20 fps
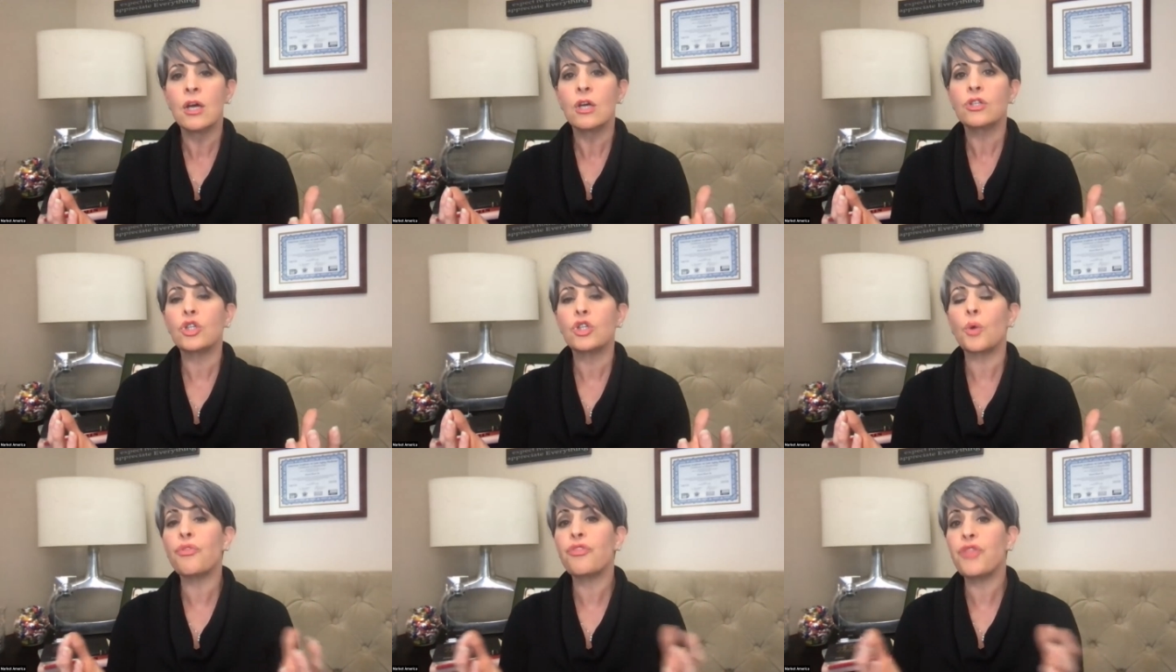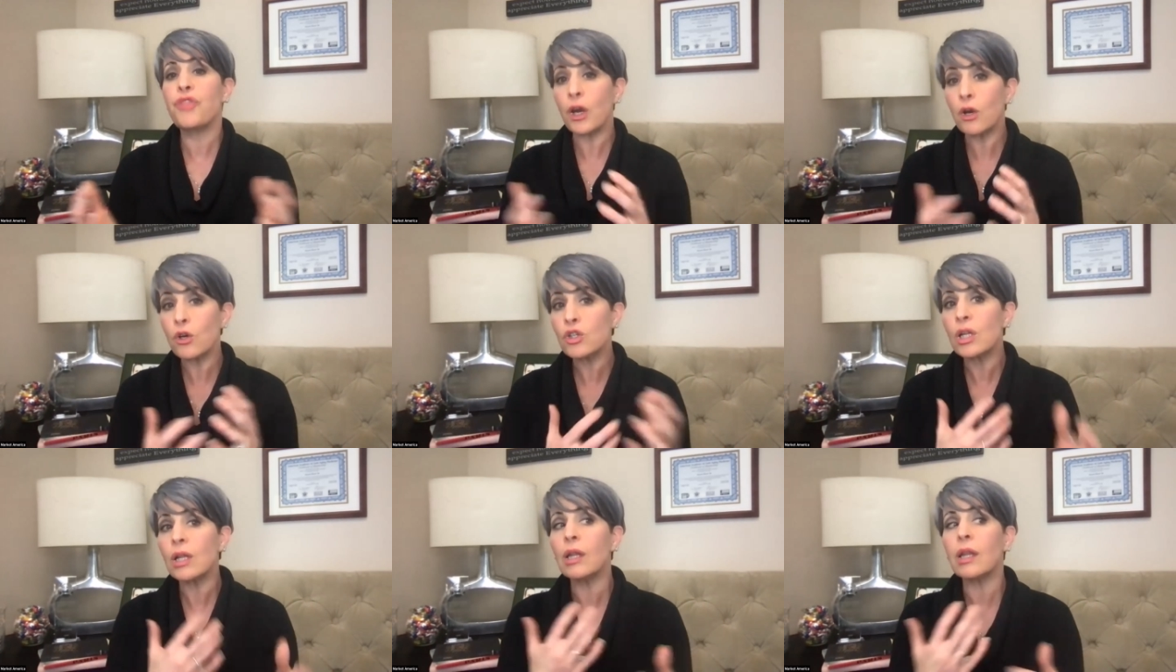So
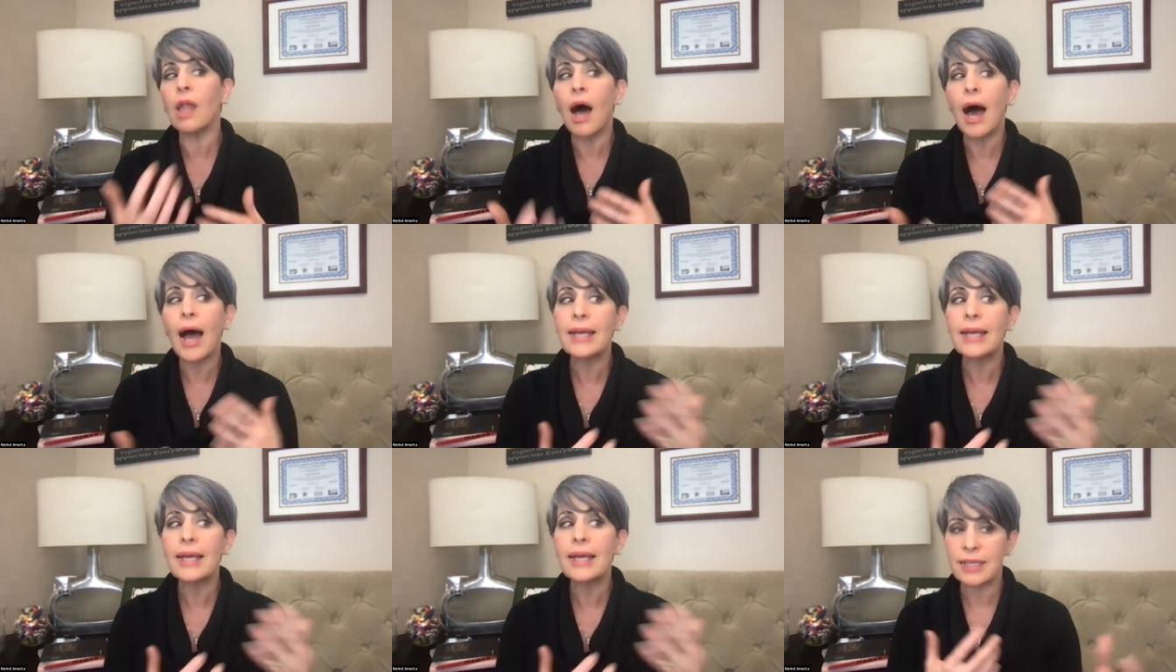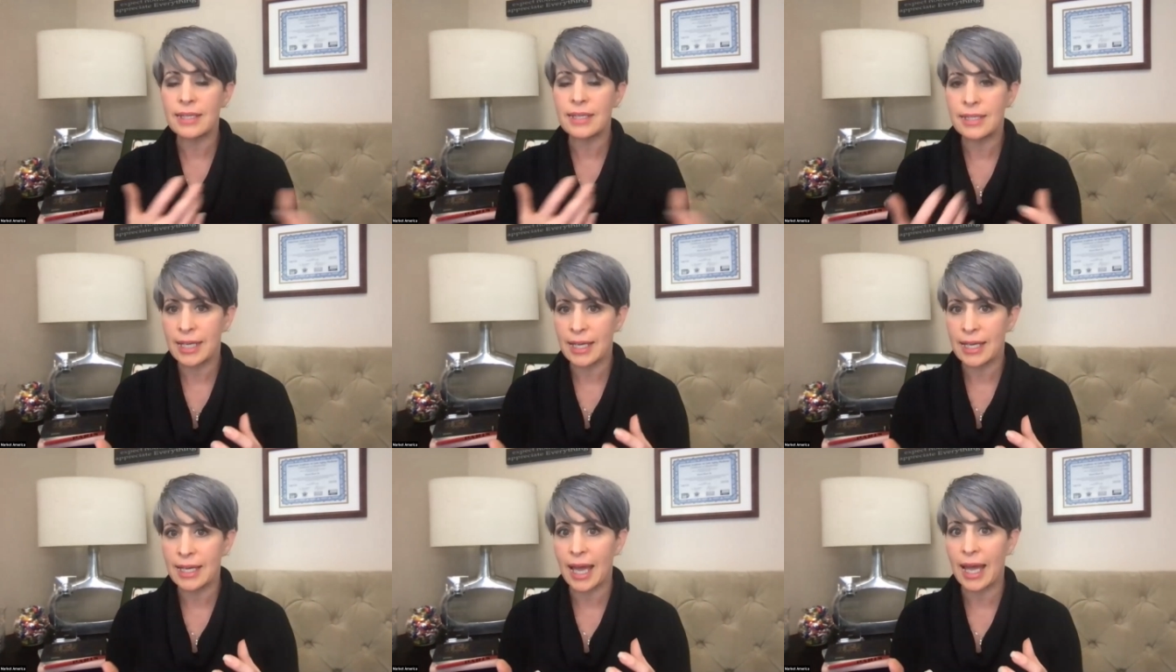there's a lot
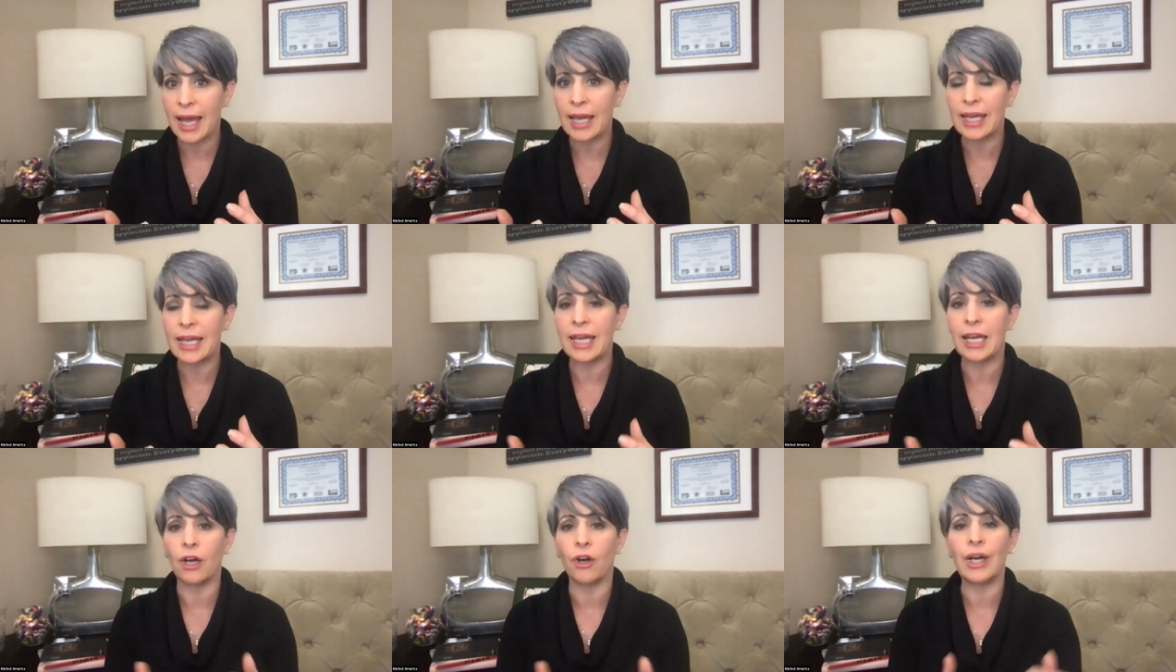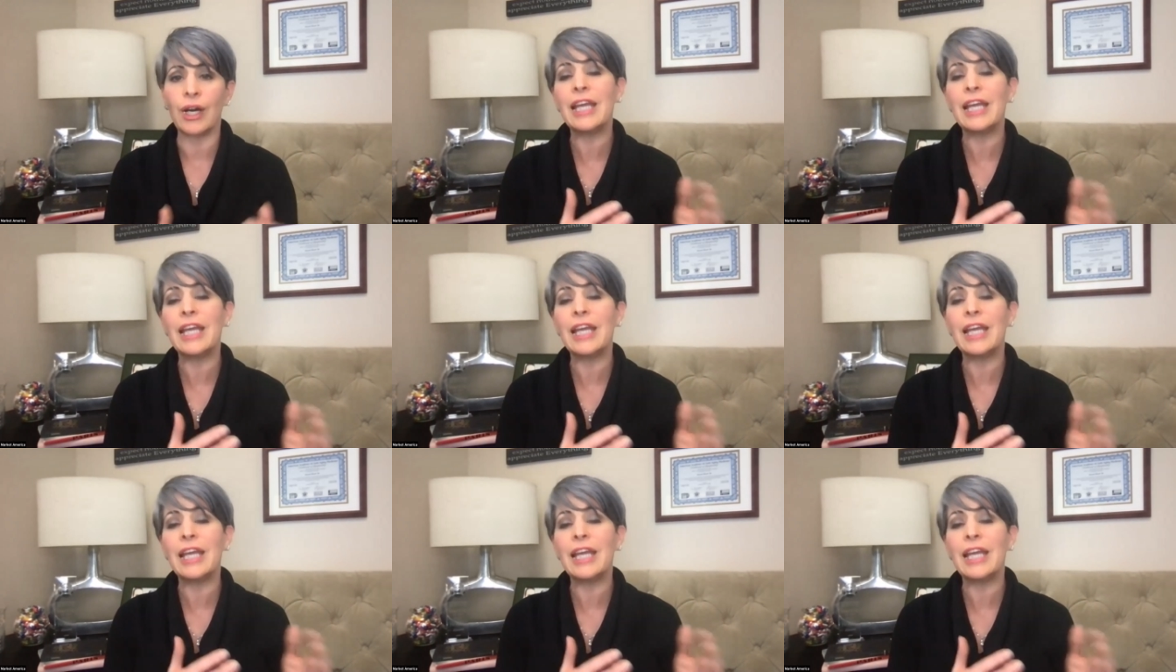to get here.